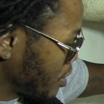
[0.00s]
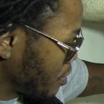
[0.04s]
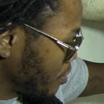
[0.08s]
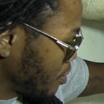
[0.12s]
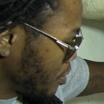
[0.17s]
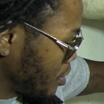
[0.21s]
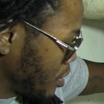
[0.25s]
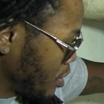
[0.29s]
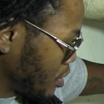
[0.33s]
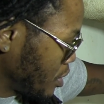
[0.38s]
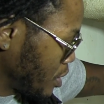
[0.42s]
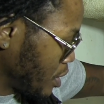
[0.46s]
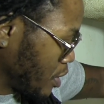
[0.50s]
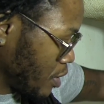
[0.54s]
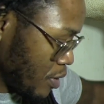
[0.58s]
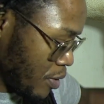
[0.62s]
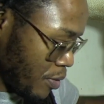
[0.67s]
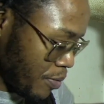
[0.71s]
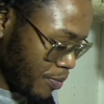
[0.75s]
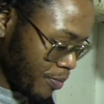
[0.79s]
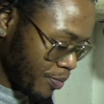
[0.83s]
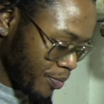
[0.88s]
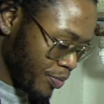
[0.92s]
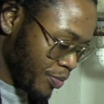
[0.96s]
everything
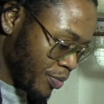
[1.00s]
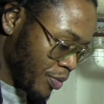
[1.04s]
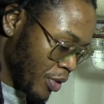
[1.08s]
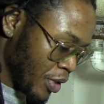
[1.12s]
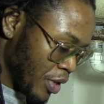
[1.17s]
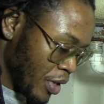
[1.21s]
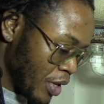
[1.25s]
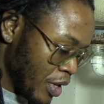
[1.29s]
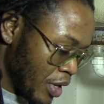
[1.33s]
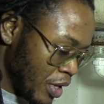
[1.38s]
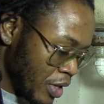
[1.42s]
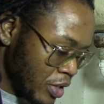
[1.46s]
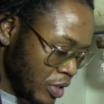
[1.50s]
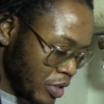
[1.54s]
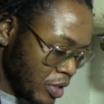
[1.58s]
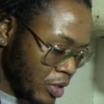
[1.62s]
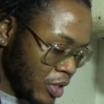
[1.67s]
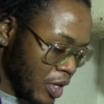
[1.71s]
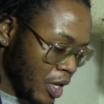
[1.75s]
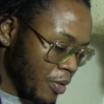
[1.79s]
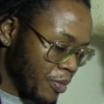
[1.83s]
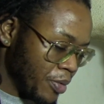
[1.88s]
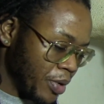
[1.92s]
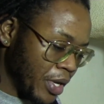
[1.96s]
later. So
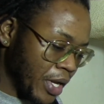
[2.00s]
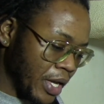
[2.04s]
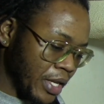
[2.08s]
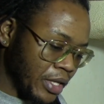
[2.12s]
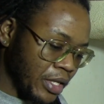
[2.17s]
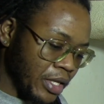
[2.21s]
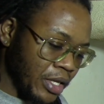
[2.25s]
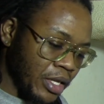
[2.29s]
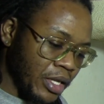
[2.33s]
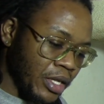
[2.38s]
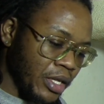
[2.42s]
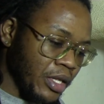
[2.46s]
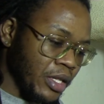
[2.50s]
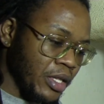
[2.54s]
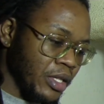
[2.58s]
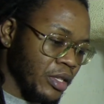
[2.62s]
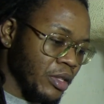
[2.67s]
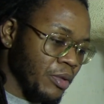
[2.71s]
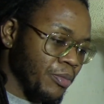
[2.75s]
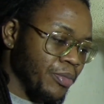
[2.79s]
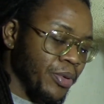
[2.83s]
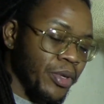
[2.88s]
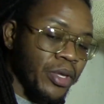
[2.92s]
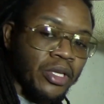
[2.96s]
now we got the
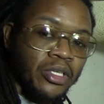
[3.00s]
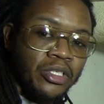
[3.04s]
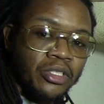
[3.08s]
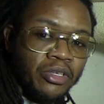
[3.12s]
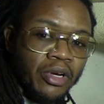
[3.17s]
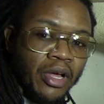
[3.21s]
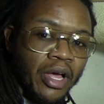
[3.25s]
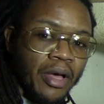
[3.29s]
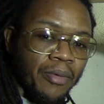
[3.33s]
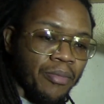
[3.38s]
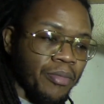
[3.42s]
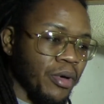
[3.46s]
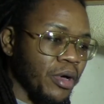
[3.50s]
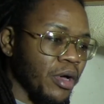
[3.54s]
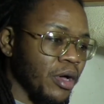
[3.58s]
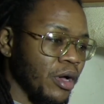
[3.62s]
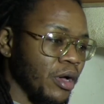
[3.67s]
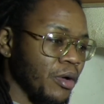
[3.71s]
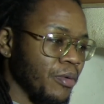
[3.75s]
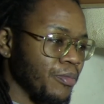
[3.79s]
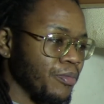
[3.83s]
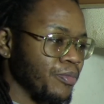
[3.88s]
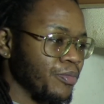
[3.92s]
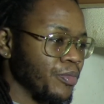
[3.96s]
P-trap.
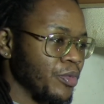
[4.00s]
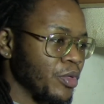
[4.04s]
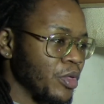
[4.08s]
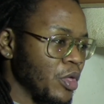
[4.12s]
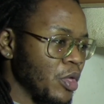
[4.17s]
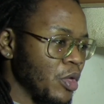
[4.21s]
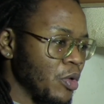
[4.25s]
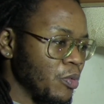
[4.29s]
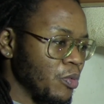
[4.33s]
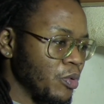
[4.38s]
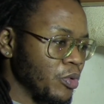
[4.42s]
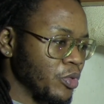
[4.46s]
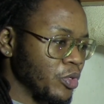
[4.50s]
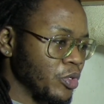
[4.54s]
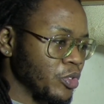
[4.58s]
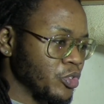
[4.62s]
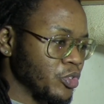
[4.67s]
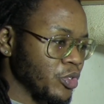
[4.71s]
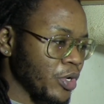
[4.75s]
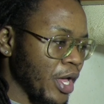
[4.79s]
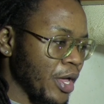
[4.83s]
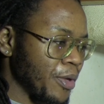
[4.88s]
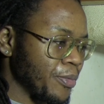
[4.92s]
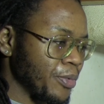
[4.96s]
What the
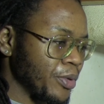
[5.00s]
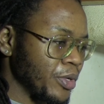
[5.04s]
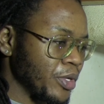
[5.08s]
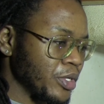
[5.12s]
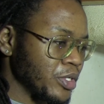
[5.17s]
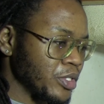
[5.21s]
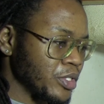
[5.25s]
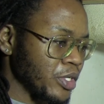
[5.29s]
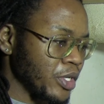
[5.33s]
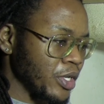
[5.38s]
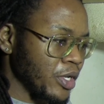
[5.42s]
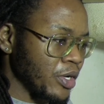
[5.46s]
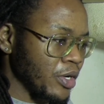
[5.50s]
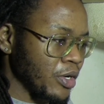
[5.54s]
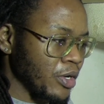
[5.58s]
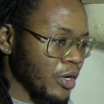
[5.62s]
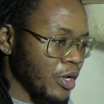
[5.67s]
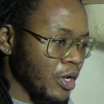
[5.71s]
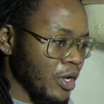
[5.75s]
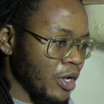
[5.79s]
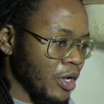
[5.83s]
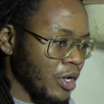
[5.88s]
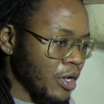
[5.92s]
trap is here,